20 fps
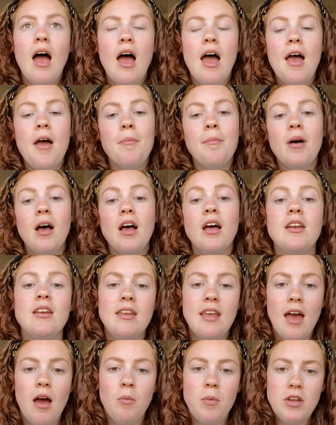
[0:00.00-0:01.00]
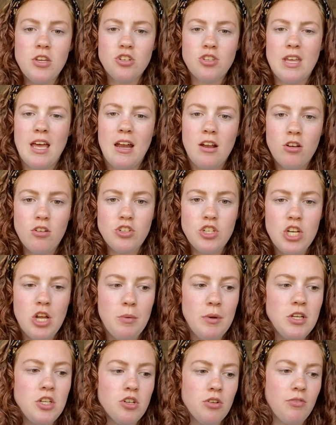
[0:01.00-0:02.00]
And yeah, we just kind of got to
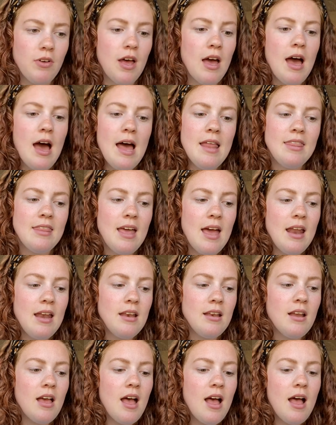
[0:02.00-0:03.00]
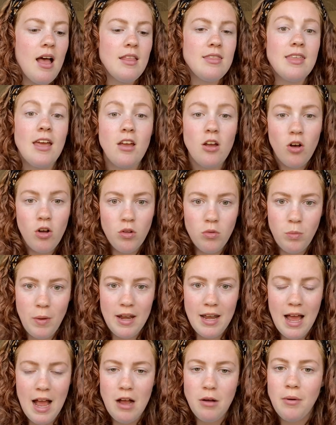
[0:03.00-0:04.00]
know each other, and then they all
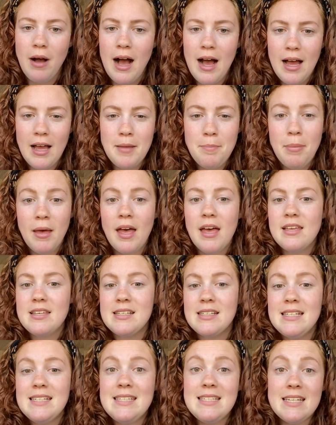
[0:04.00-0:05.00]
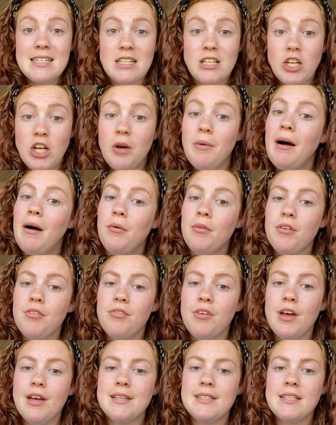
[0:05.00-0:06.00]
went out. I personally didn't go out the
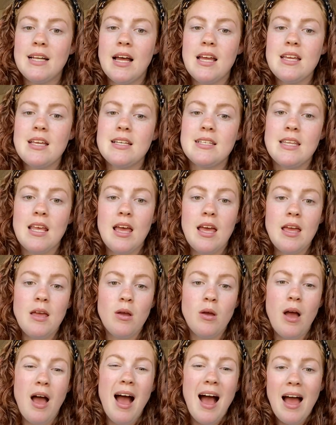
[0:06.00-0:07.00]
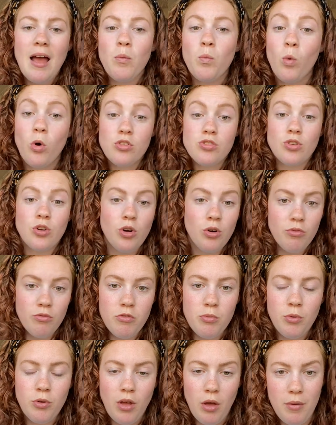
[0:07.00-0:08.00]
first night because I wasn't
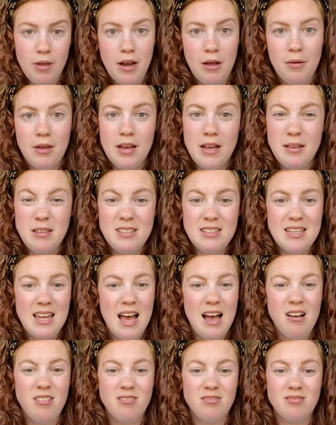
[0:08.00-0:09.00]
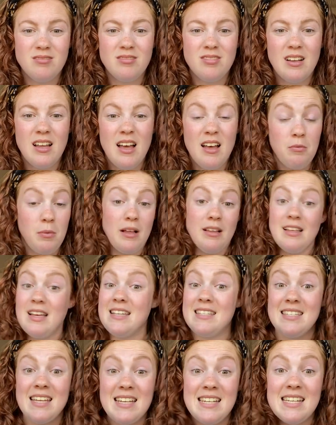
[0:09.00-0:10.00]
comfortable going out in a
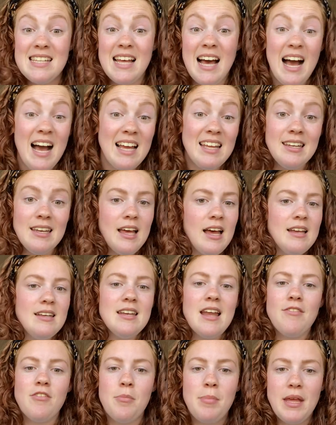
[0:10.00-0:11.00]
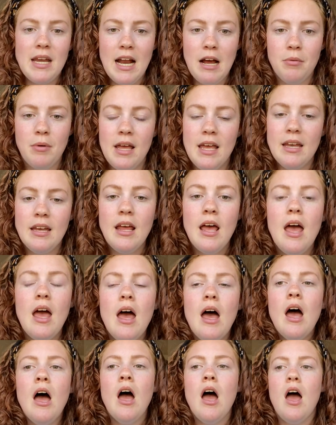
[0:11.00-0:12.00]
city that I had never been out in
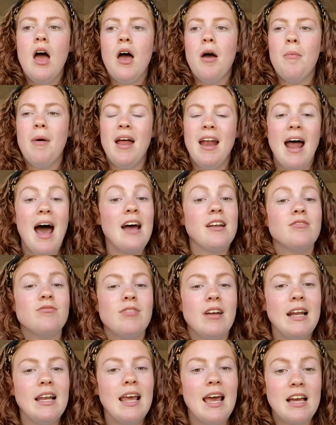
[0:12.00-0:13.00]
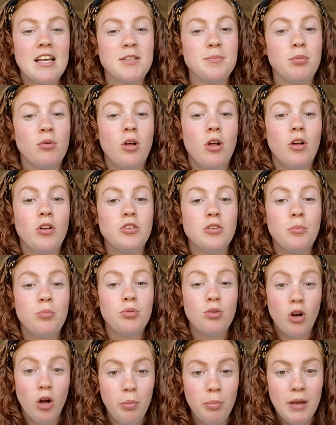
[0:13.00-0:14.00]
and hadn't really explored
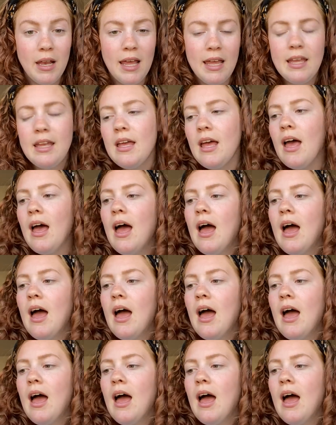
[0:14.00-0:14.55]
properly.